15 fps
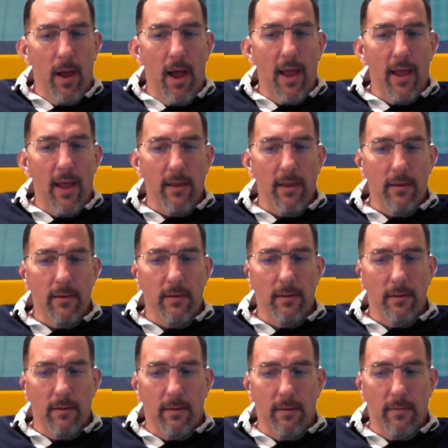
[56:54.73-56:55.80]

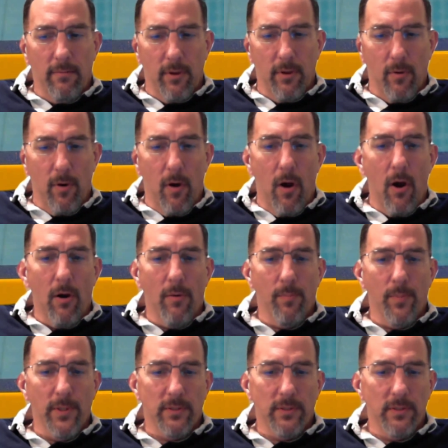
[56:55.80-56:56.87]
our
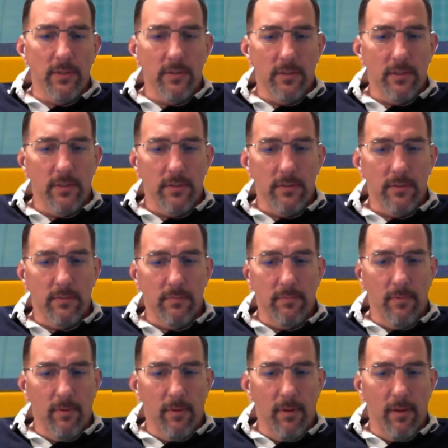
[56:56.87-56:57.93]
business
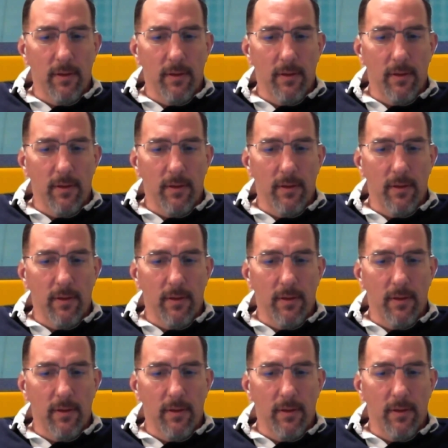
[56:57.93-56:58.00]
is